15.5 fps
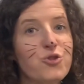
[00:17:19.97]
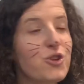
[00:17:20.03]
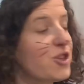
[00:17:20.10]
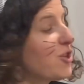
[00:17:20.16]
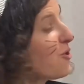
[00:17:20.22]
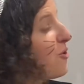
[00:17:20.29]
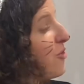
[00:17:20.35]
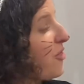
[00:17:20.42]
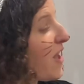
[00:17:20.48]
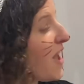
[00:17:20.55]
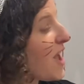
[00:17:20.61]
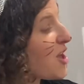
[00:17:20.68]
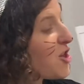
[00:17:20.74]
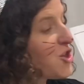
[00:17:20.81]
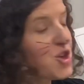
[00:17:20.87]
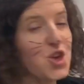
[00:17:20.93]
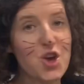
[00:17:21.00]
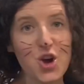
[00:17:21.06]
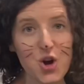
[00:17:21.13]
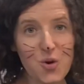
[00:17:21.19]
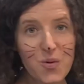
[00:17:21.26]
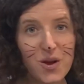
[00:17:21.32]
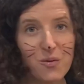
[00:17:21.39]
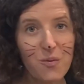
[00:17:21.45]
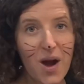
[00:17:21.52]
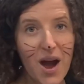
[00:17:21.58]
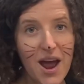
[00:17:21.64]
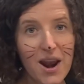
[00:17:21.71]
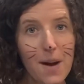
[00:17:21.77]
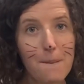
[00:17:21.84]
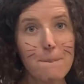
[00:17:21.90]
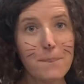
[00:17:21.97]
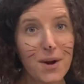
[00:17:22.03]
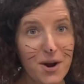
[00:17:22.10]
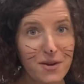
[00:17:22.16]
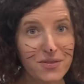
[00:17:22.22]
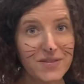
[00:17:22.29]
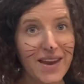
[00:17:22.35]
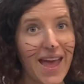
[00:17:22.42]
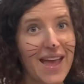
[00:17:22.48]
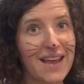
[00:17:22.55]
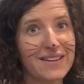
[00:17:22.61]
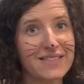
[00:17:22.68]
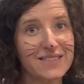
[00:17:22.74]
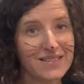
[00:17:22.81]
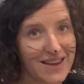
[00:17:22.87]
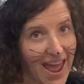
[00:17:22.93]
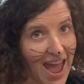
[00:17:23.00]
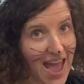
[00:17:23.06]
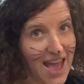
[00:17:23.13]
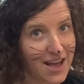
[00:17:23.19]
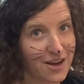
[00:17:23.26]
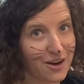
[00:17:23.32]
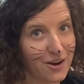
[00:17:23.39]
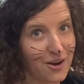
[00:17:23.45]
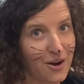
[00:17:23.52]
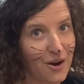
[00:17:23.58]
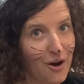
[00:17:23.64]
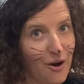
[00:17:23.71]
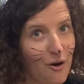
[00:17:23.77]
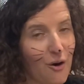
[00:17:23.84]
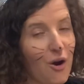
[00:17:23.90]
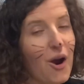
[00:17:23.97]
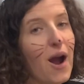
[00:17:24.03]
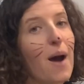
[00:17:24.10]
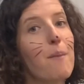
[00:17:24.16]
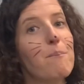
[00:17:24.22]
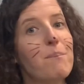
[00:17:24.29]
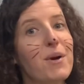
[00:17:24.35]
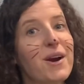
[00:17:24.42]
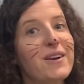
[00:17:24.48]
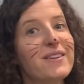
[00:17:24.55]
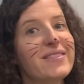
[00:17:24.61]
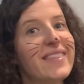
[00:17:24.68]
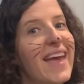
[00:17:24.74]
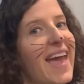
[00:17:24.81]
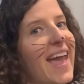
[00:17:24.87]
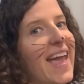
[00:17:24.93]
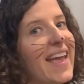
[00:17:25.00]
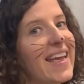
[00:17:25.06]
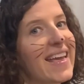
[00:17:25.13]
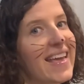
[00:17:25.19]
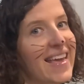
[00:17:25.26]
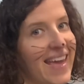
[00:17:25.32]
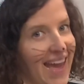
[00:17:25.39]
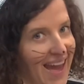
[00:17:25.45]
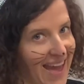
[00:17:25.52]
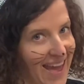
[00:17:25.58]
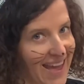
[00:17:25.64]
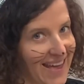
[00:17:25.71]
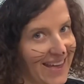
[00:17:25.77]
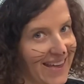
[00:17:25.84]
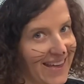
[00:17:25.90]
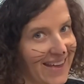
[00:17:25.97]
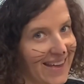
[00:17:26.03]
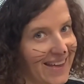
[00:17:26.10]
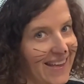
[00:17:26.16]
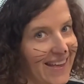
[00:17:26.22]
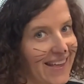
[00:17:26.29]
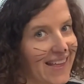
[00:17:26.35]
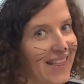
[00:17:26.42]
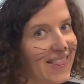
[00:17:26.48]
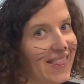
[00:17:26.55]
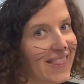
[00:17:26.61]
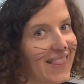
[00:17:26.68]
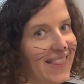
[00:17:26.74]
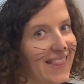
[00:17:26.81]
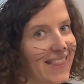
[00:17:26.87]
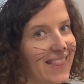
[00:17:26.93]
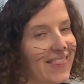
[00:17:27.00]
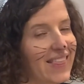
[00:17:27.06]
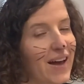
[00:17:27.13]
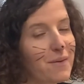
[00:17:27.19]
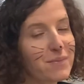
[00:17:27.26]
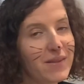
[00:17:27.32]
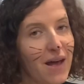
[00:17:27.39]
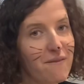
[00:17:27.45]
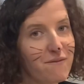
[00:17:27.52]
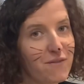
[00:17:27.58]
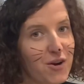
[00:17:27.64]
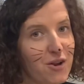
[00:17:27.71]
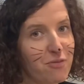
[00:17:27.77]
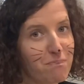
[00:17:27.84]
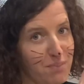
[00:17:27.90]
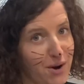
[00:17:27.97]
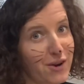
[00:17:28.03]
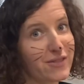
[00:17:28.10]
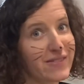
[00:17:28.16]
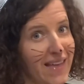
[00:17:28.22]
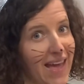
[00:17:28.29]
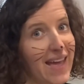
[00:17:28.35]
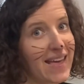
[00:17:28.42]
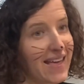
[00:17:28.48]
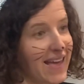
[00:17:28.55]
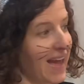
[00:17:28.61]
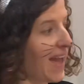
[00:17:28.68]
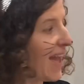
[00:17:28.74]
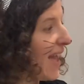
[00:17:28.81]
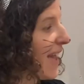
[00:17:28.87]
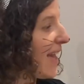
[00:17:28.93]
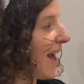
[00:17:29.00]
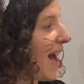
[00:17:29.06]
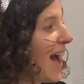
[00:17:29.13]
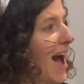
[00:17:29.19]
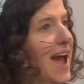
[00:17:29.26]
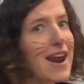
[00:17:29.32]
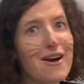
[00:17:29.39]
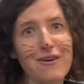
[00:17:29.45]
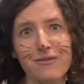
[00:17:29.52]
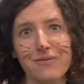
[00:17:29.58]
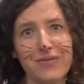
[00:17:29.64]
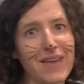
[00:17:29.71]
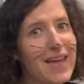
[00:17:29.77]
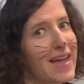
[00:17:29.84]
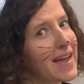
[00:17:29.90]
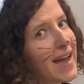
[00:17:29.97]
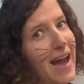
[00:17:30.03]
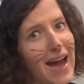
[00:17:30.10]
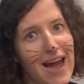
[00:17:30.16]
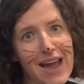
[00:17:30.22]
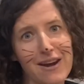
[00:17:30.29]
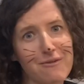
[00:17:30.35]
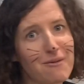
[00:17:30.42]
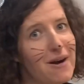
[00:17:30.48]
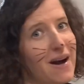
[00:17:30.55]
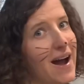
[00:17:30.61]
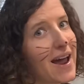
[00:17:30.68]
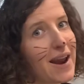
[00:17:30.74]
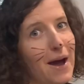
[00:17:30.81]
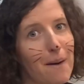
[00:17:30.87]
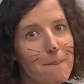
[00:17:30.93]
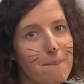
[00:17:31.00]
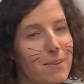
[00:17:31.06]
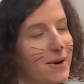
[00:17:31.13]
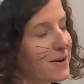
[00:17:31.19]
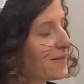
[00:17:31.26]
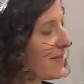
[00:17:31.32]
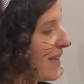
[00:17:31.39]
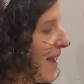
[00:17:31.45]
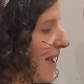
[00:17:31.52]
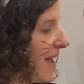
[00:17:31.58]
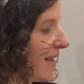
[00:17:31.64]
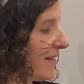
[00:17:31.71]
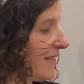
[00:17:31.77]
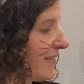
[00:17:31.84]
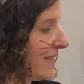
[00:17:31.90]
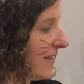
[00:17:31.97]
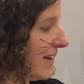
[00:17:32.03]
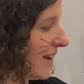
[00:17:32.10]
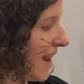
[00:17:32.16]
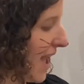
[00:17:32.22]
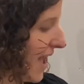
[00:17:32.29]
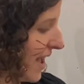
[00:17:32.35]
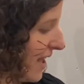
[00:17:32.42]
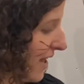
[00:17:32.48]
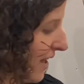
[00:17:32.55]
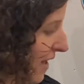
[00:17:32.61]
you think you would want a birthday snake or a birthday cake? I think. Thumbs up for birthday cake. I don't think I'd want a birthday snake.